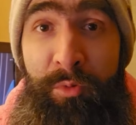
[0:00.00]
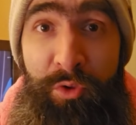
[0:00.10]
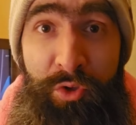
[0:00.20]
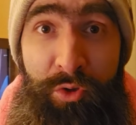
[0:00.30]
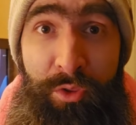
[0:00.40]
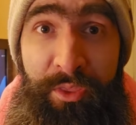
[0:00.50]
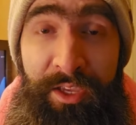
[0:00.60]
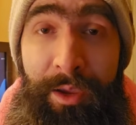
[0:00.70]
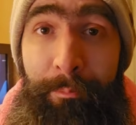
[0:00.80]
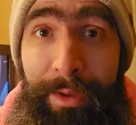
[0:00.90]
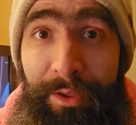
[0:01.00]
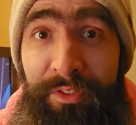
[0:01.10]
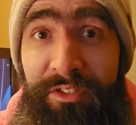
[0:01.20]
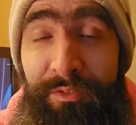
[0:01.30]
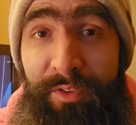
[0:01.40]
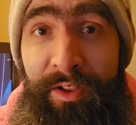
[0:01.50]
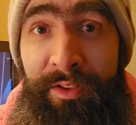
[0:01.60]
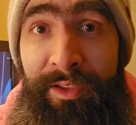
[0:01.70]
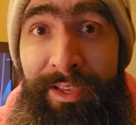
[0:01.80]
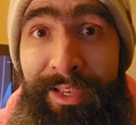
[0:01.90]
But the good thing about this
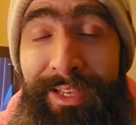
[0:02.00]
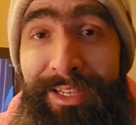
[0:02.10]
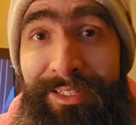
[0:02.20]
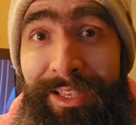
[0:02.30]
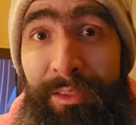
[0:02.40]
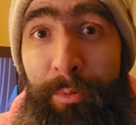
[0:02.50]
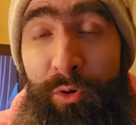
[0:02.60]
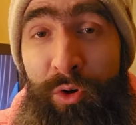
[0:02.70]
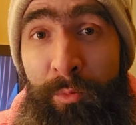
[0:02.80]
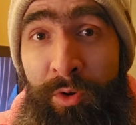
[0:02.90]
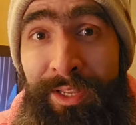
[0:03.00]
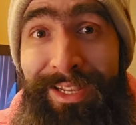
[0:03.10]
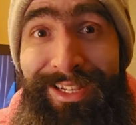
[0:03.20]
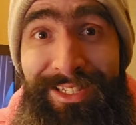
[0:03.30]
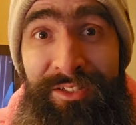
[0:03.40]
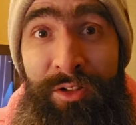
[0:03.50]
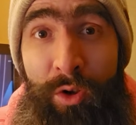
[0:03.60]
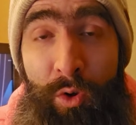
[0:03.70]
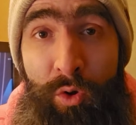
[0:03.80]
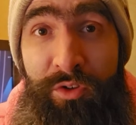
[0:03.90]
event is that the Pokemon
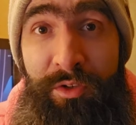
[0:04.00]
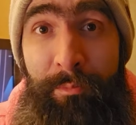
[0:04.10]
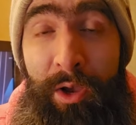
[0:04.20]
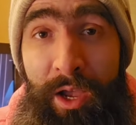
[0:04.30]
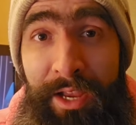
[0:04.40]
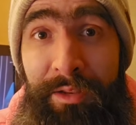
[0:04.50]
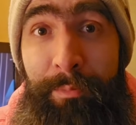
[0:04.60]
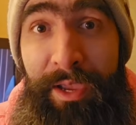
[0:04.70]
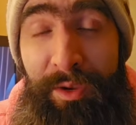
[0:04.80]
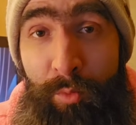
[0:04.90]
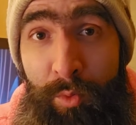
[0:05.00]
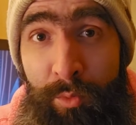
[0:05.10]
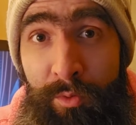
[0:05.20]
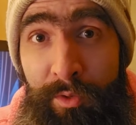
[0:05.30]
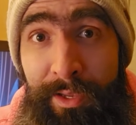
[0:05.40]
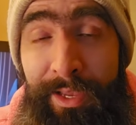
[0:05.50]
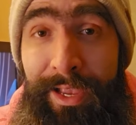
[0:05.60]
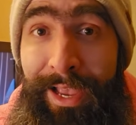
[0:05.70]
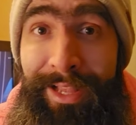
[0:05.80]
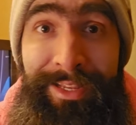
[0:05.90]
isn't locked behind a paywall.
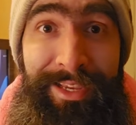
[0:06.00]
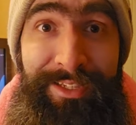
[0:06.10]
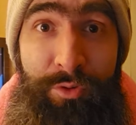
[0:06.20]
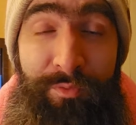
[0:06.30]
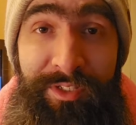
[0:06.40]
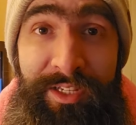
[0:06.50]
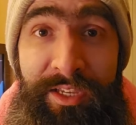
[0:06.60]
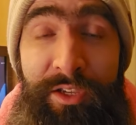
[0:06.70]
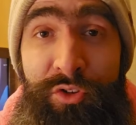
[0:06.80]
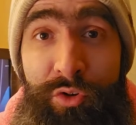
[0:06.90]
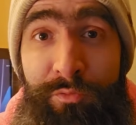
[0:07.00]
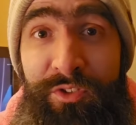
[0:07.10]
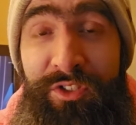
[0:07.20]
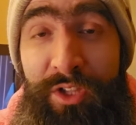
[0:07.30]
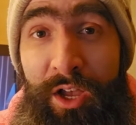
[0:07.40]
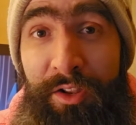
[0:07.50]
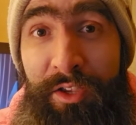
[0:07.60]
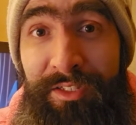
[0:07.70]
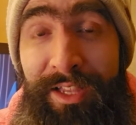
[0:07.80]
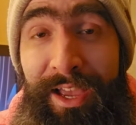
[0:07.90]
And it is obviously good for
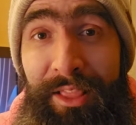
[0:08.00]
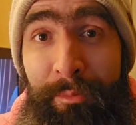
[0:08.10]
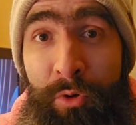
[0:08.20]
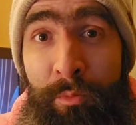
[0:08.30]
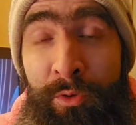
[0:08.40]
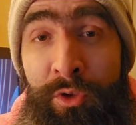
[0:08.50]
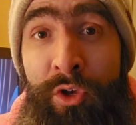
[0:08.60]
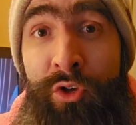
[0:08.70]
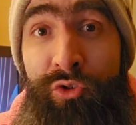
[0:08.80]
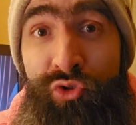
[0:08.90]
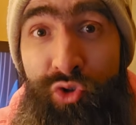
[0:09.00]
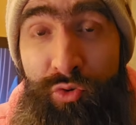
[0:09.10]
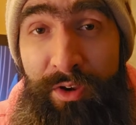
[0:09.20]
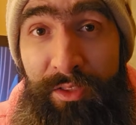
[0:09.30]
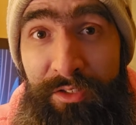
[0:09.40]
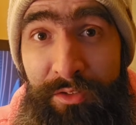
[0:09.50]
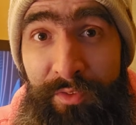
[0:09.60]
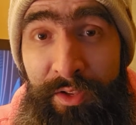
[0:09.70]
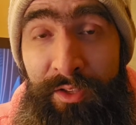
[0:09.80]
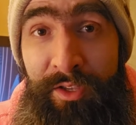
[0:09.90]
Stardust at the moment during
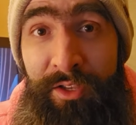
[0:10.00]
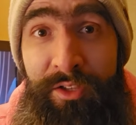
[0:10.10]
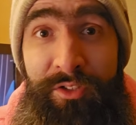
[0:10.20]
this event.